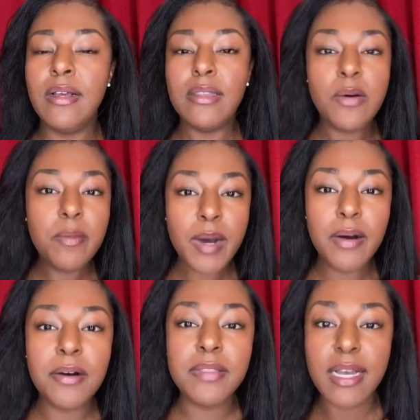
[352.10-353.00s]
Lo and
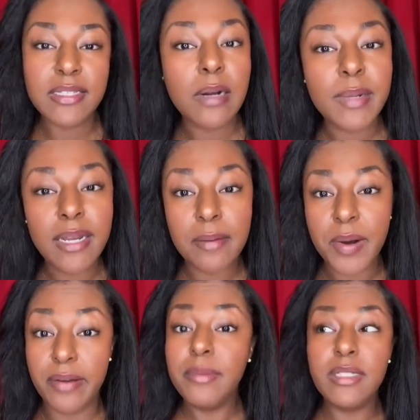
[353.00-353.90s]
behold, that started
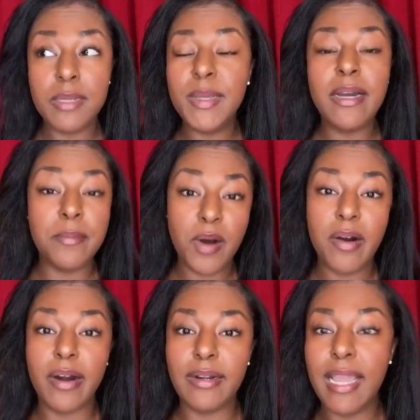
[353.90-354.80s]
to become hard.